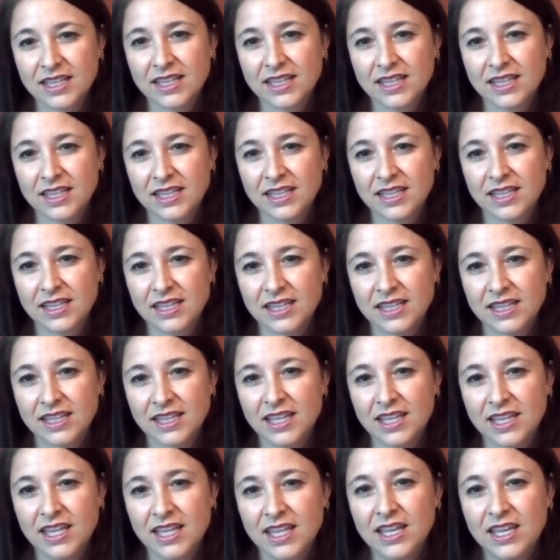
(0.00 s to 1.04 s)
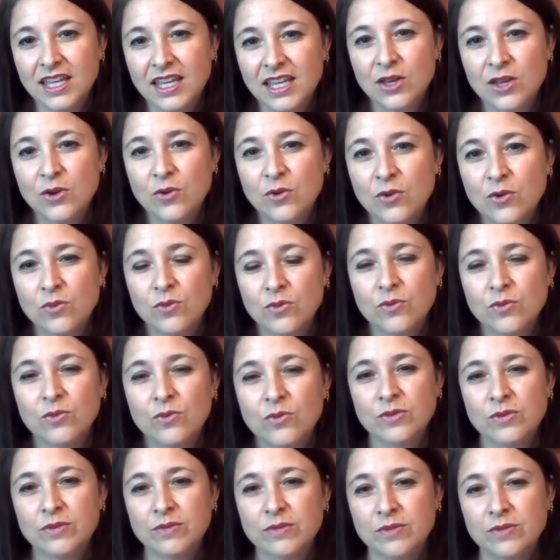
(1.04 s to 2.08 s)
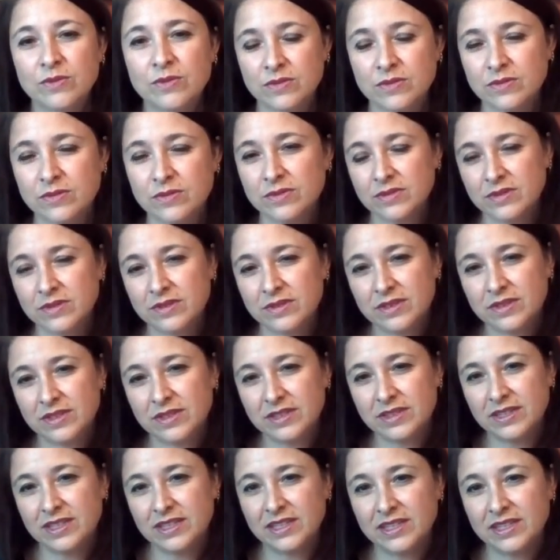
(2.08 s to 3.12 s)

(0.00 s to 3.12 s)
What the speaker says: The person shown says nothing.